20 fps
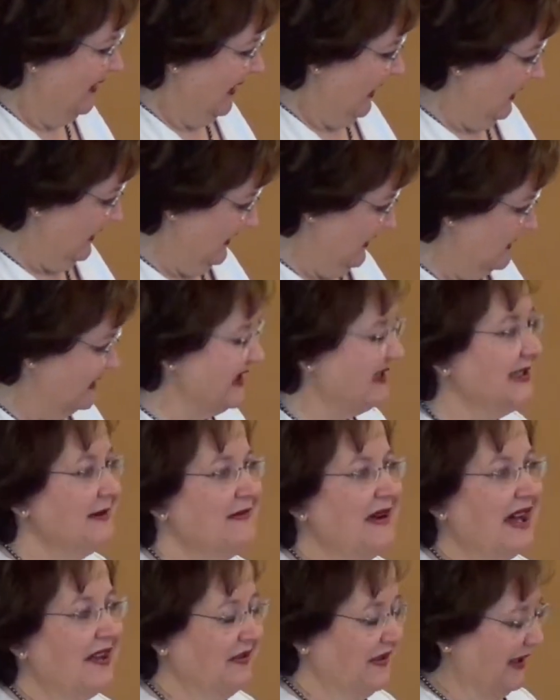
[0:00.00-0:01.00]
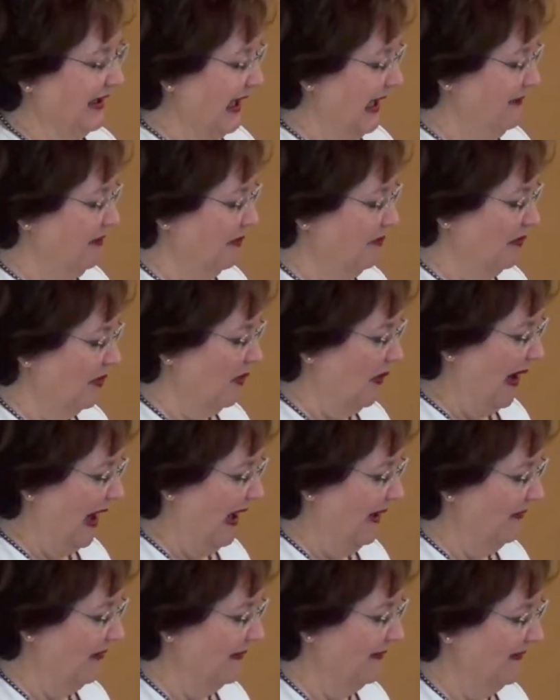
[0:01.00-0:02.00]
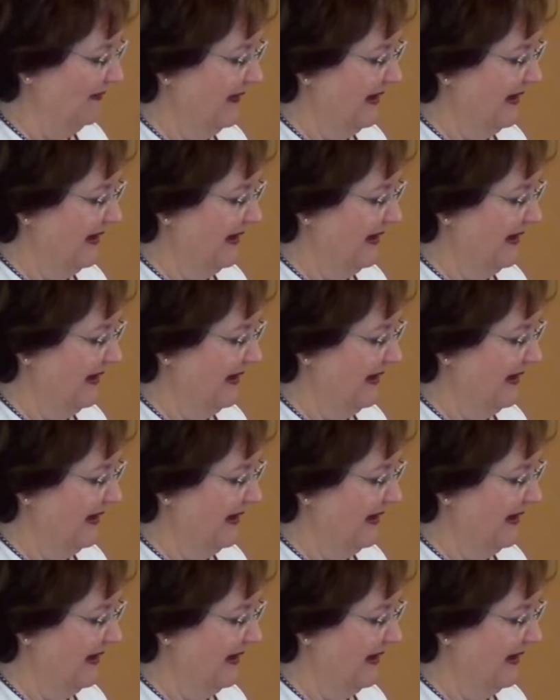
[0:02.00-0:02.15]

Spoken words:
And this is about the capable wife.